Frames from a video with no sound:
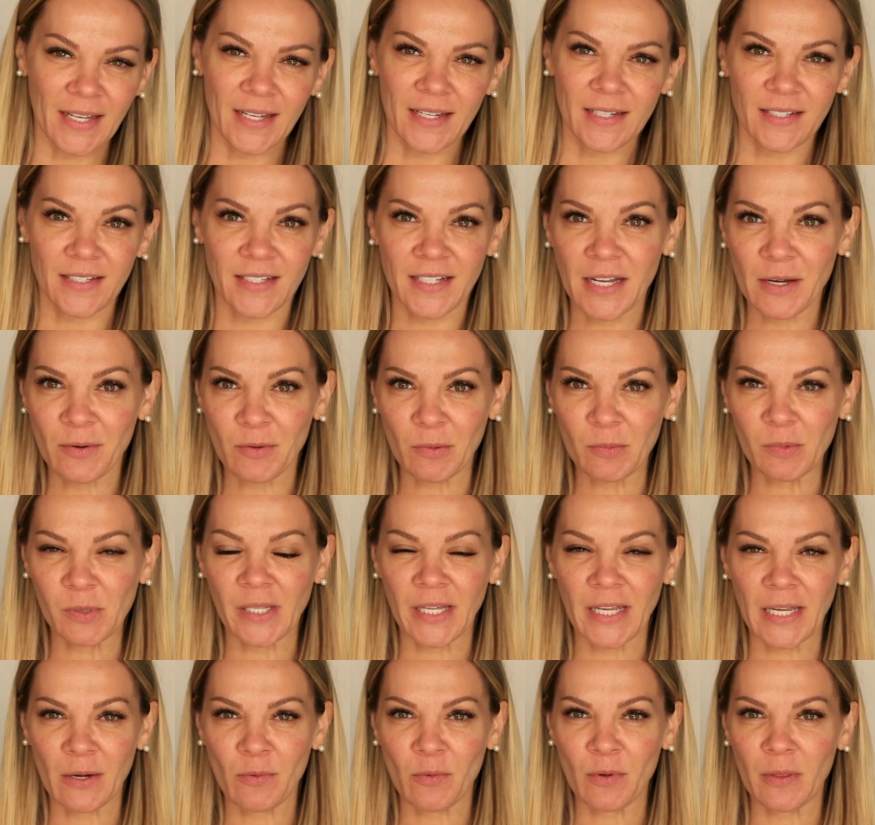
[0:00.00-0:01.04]
Today we're
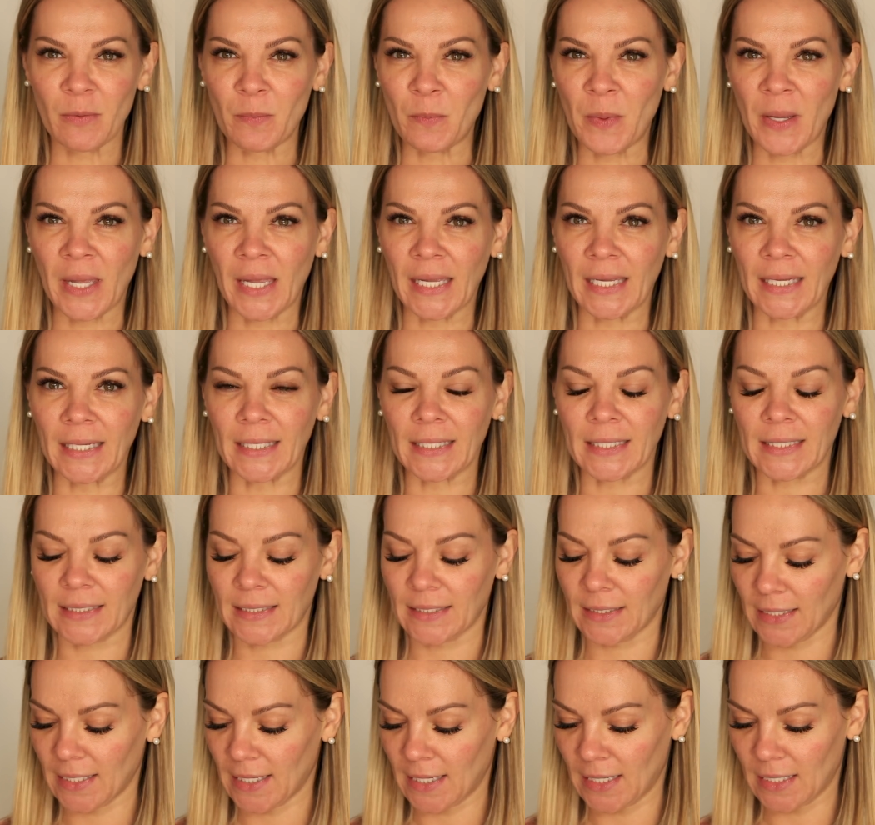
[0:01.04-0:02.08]
playing with pink,
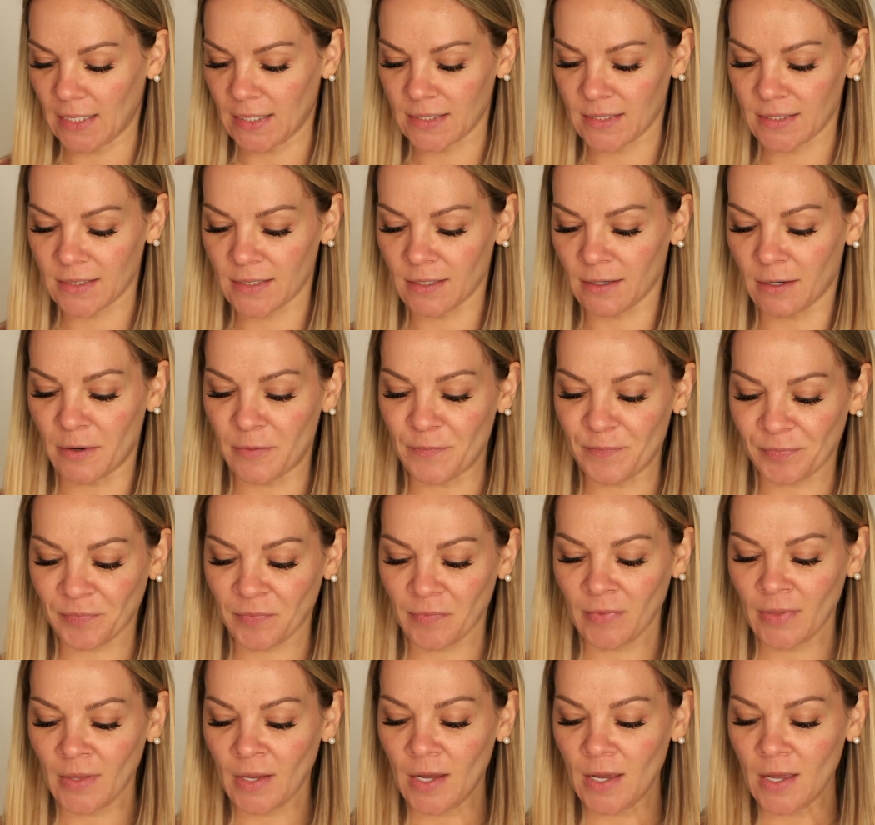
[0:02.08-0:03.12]
and
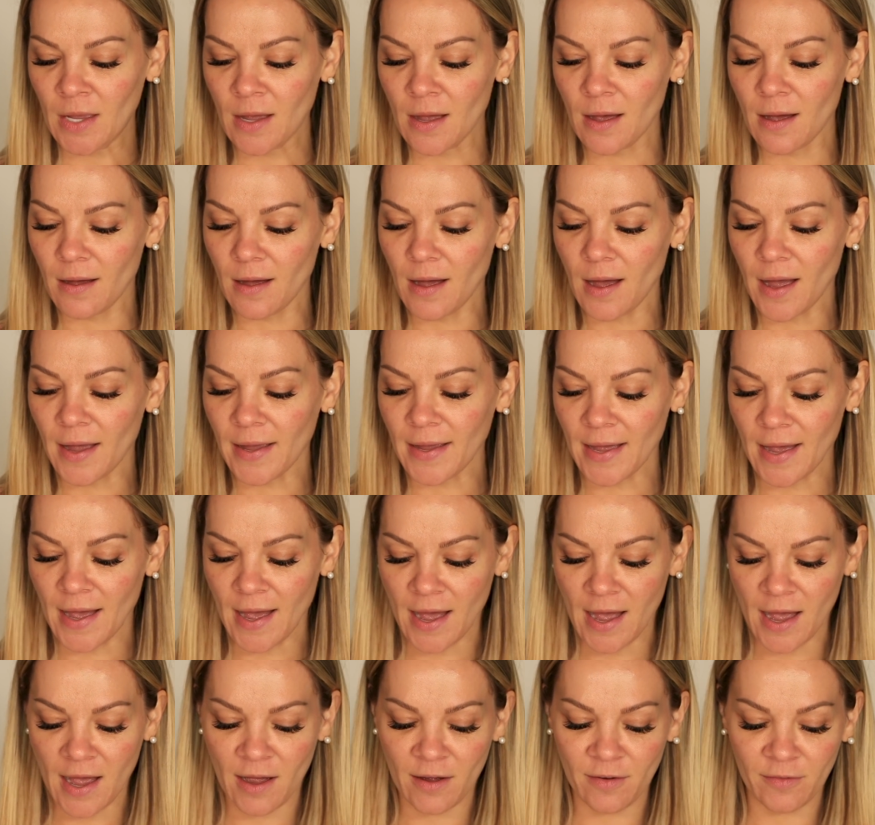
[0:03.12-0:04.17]
I
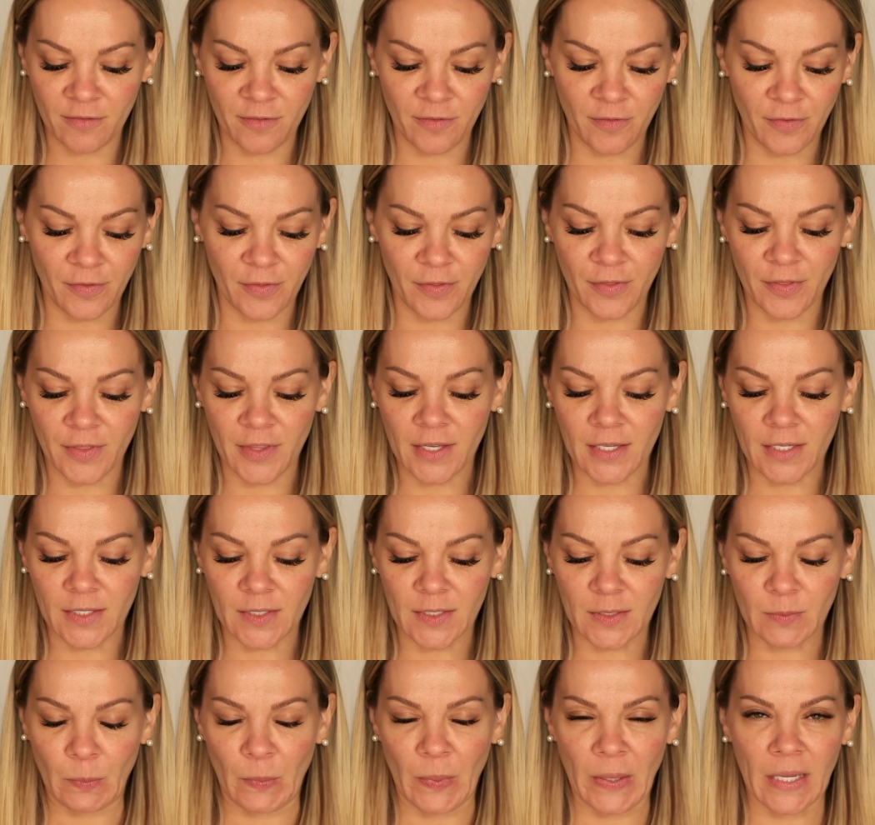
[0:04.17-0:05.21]
have
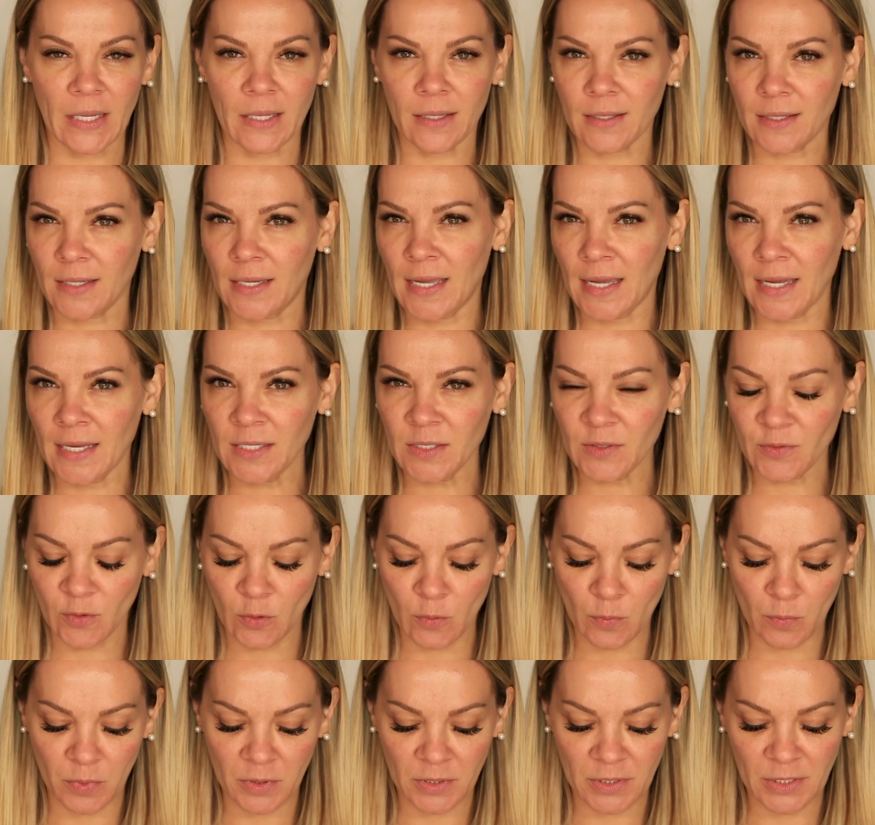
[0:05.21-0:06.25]
this pink kit
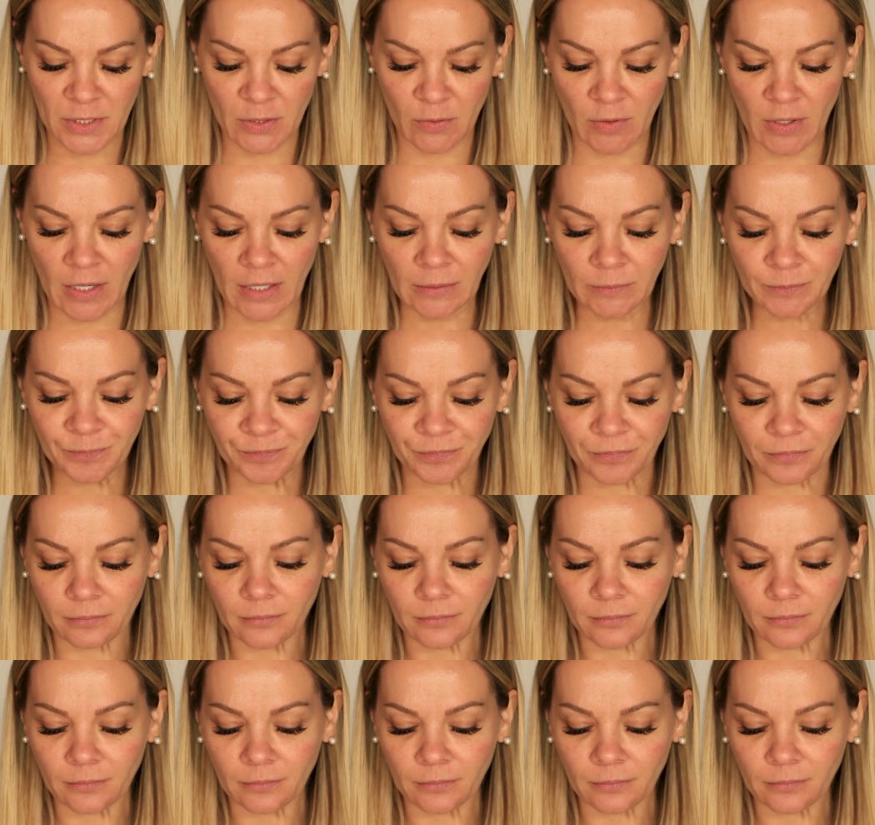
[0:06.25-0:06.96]
from Persona